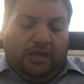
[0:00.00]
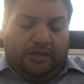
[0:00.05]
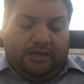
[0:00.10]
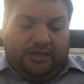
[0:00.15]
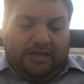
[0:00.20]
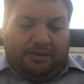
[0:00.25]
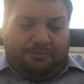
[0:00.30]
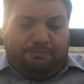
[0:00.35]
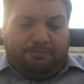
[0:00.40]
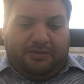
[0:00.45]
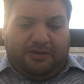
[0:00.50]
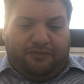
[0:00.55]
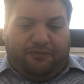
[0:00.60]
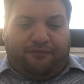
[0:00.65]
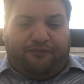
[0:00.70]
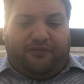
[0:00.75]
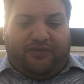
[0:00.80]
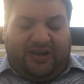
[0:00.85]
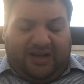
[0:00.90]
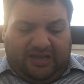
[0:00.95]
Number
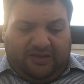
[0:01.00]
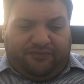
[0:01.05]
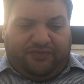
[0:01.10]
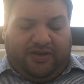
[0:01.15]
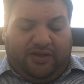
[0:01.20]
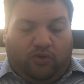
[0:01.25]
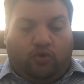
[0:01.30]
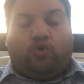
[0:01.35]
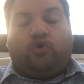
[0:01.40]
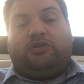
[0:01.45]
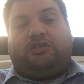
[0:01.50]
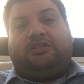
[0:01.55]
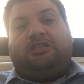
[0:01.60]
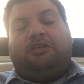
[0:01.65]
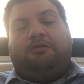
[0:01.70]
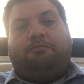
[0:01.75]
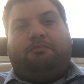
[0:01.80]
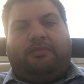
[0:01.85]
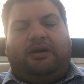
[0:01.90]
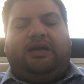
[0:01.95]
five,
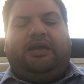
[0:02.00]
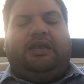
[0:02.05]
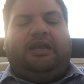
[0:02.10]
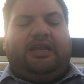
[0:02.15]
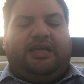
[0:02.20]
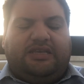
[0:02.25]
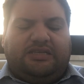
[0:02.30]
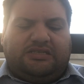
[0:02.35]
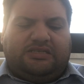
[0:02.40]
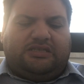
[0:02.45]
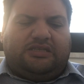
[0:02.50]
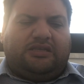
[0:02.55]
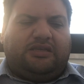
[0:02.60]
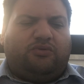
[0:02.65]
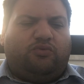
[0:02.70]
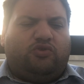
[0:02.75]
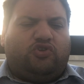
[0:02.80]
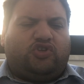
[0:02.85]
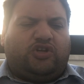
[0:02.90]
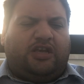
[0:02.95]
according my list,
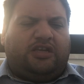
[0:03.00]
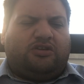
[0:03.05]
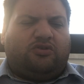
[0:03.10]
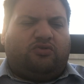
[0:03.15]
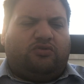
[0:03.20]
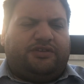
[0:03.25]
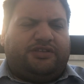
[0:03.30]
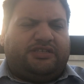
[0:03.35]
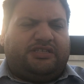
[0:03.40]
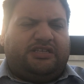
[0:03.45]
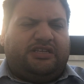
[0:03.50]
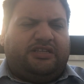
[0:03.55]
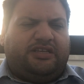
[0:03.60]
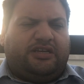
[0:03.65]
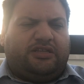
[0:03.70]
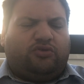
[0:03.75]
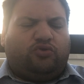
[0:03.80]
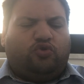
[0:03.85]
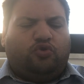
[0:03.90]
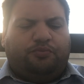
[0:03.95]
which I
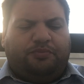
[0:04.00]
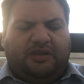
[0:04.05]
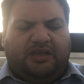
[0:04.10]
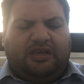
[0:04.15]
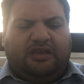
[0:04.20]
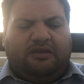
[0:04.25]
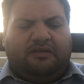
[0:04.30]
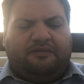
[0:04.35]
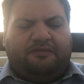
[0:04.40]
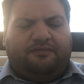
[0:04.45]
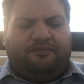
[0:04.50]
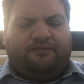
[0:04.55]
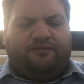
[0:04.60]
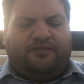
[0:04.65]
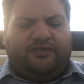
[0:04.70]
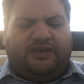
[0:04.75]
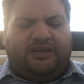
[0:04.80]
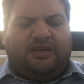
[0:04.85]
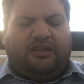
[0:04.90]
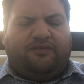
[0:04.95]
consider to be
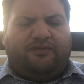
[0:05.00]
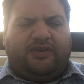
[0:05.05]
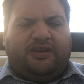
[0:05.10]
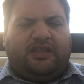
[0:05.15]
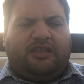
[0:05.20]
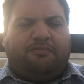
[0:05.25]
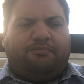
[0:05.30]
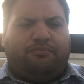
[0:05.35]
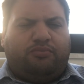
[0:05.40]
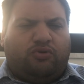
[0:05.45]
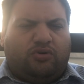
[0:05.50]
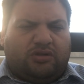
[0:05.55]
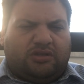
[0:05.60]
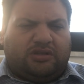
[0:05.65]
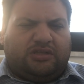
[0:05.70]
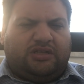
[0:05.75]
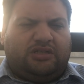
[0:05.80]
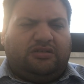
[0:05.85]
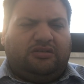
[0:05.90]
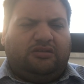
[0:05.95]
very, very
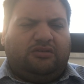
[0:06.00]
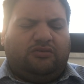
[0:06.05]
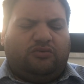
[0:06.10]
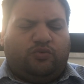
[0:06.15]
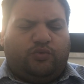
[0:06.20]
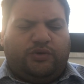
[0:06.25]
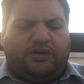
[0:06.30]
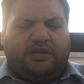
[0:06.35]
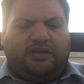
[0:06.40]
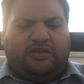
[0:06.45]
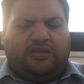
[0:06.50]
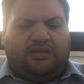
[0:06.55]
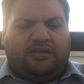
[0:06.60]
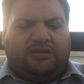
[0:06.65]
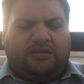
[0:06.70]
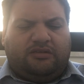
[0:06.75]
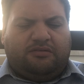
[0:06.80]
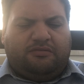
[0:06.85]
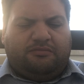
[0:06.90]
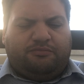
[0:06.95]
important when
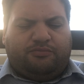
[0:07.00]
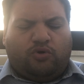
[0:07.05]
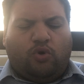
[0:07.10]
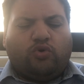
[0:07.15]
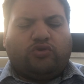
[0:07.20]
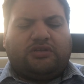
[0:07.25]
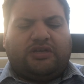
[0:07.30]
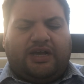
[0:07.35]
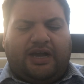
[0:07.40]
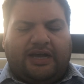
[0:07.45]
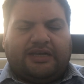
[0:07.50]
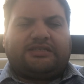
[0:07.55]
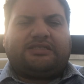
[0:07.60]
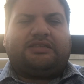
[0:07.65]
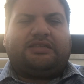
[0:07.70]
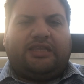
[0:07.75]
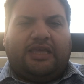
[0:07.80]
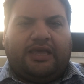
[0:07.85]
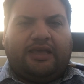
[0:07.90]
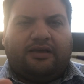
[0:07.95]

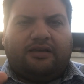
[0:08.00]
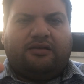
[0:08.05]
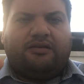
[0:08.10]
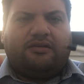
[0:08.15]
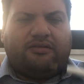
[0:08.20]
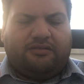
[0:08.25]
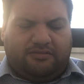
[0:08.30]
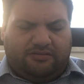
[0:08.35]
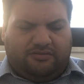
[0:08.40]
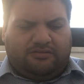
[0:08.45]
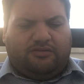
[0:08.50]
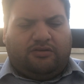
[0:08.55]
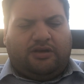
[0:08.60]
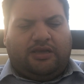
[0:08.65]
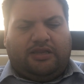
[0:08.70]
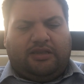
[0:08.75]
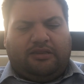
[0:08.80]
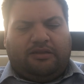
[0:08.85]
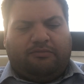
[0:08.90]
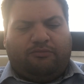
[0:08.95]
broadcasting
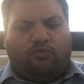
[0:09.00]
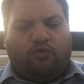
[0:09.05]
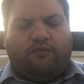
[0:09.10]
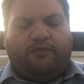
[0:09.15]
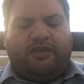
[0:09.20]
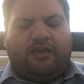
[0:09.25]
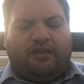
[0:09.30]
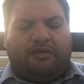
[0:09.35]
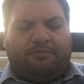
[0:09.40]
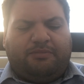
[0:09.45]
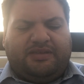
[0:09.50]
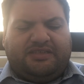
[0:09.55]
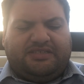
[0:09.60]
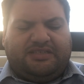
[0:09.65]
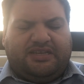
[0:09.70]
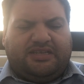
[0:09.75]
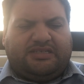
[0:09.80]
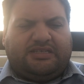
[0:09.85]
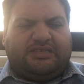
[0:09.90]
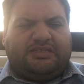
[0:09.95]
and moving
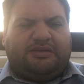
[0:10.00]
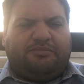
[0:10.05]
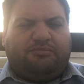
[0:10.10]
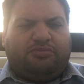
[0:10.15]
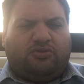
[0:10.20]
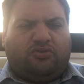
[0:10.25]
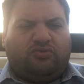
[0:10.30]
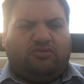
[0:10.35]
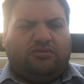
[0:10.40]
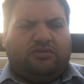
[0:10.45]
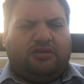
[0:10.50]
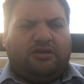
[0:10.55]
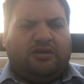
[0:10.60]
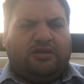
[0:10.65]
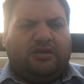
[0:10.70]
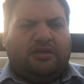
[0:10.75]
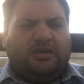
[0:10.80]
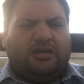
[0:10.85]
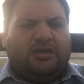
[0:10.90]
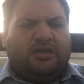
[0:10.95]
businesses abroad,
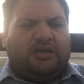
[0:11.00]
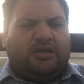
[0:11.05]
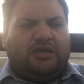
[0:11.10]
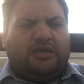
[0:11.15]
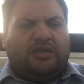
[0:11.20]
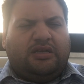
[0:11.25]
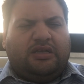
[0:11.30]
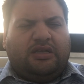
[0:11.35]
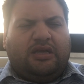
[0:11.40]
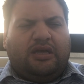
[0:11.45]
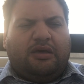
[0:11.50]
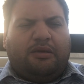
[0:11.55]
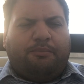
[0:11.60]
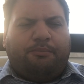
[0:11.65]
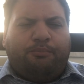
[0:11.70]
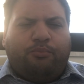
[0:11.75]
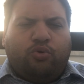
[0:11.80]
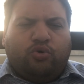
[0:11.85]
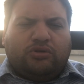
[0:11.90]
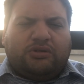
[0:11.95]

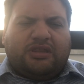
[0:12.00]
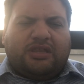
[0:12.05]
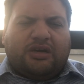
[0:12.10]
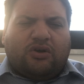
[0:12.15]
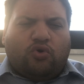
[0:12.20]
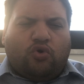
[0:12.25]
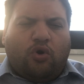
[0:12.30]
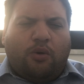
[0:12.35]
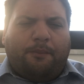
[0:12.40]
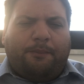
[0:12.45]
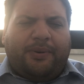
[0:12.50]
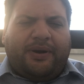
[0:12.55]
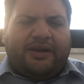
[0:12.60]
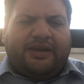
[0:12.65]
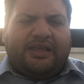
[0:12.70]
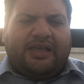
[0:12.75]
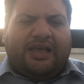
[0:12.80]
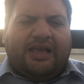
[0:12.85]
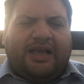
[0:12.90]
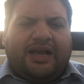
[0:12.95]
Put the
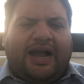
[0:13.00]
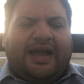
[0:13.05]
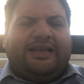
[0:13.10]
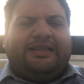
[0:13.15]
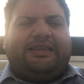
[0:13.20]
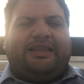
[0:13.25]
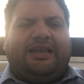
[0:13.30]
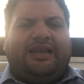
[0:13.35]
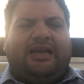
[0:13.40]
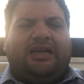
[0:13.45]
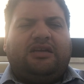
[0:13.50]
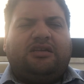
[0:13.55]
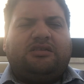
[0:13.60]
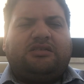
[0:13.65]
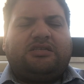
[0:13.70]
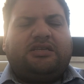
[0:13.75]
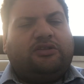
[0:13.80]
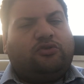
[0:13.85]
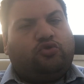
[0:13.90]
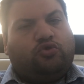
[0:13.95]
company
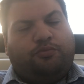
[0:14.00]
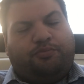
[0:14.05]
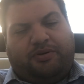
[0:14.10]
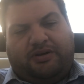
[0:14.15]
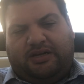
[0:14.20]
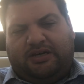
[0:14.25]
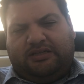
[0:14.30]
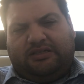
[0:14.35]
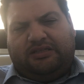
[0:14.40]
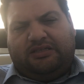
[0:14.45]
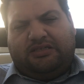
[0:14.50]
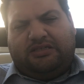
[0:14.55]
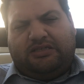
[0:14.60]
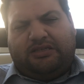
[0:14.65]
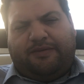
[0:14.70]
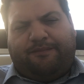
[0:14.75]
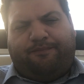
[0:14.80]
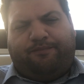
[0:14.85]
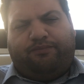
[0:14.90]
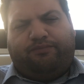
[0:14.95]
guidelines into
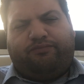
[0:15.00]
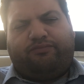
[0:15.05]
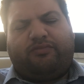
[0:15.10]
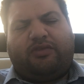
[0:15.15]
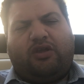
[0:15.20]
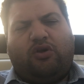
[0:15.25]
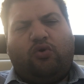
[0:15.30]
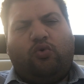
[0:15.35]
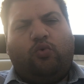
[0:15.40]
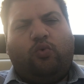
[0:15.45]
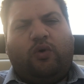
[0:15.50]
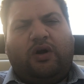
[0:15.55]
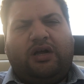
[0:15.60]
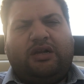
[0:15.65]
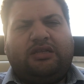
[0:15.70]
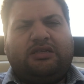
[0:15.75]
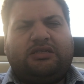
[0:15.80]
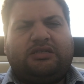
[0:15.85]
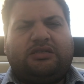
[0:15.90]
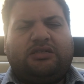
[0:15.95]
practice.
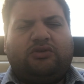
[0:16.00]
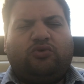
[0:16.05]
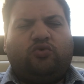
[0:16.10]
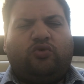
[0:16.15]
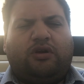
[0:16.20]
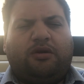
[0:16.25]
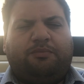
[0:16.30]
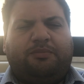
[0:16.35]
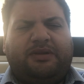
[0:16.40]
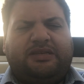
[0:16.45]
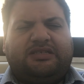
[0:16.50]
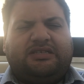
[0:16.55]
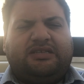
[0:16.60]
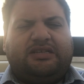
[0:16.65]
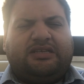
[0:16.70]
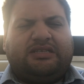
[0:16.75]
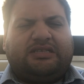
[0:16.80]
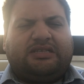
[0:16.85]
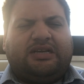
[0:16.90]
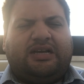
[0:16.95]
Once your
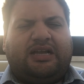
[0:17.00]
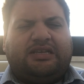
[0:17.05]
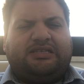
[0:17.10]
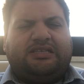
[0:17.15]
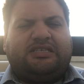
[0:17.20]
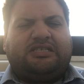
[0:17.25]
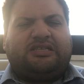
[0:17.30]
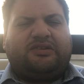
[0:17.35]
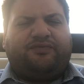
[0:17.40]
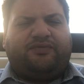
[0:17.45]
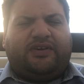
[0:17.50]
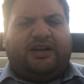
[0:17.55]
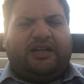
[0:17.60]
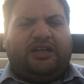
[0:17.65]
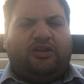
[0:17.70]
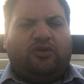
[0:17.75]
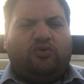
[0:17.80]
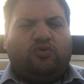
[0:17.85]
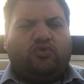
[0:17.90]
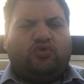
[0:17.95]
business has its
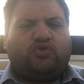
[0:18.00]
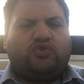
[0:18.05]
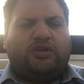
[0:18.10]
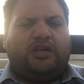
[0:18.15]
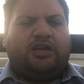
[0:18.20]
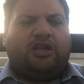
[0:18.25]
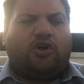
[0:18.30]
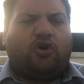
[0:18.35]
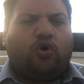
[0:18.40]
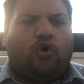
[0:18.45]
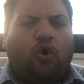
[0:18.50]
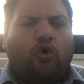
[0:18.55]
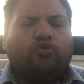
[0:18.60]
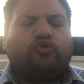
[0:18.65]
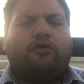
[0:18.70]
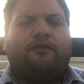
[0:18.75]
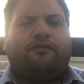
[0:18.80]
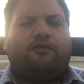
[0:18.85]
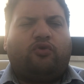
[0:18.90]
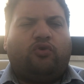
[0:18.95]
values and
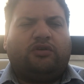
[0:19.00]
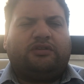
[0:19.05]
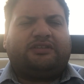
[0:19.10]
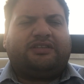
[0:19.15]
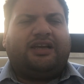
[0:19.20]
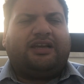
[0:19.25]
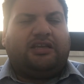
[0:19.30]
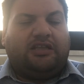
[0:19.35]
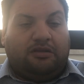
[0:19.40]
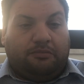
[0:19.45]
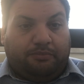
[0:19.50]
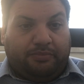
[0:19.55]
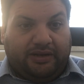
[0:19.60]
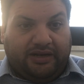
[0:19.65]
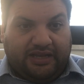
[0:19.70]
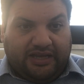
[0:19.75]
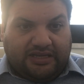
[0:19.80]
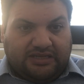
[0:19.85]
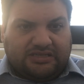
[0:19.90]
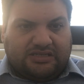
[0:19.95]
code of conduct in
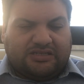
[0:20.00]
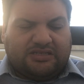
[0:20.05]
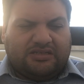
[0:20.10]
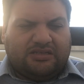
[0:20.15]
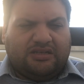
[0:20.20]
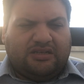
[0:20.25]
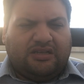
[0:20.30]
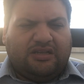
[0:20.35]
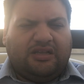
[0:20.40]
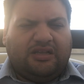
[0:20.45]
place,